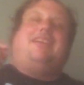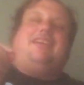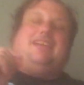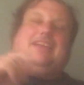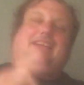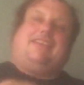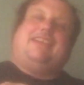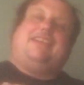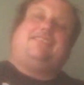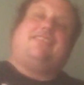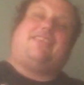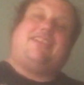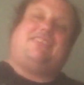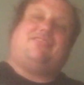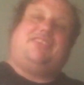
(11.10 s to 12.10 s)
I got the
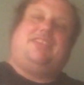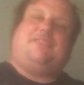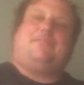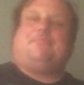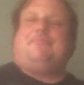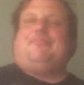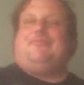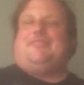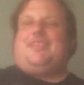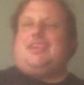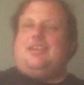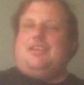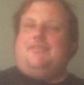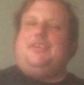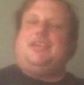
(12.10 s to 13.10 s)
headset last week,
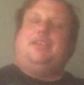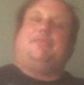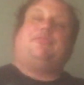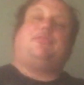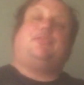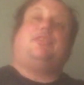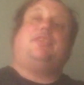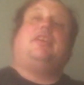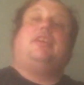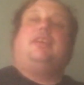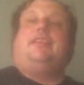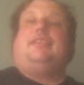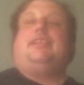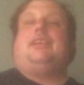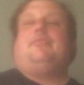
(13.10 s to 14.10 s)
got a few games for it.
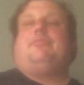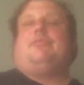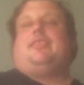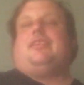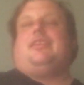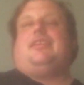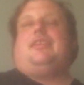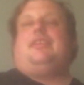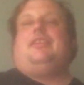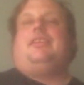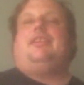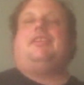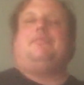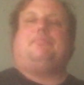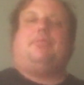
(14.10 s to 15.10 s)
The games that
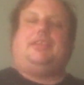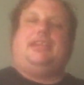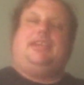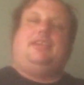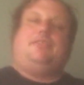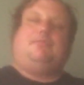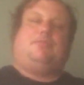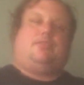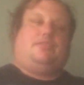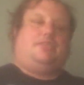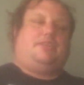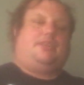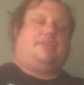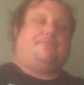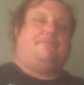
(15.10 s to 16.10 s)
I played were,
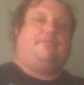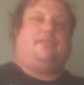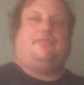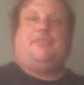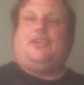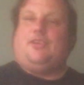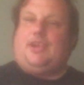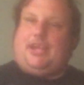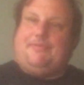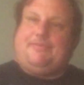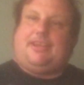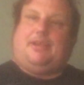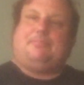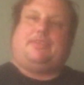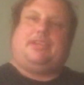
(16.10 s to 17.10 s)
the VR games
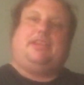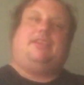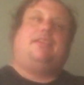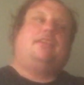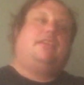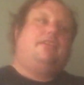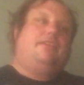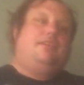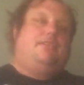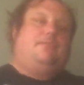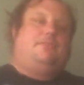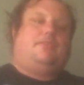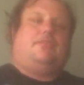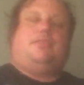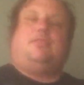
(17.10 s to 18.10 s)
that I played
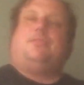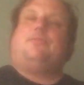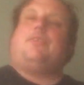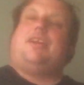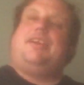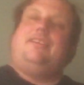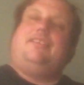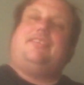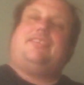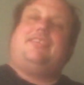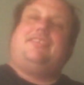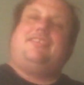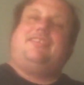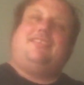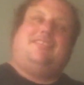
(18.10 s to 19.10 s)
were
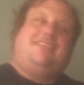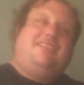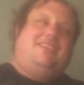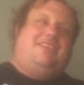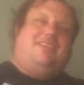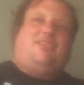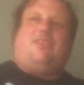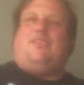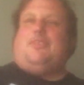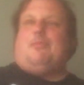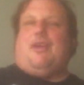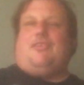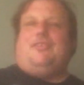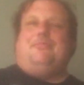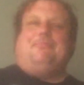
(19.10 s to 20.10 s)
Horizon, Call of the
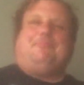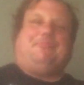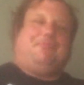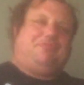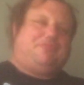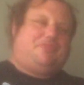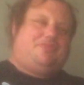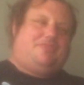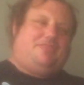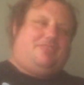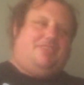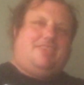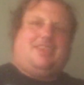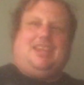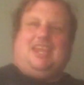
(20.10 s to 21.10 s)
Mountain,
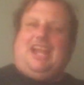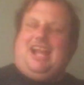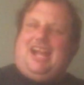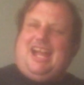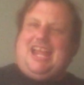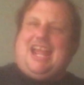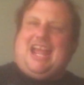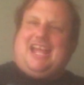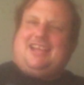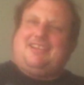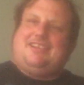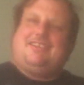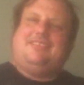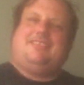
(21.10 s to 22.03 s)
Kayak,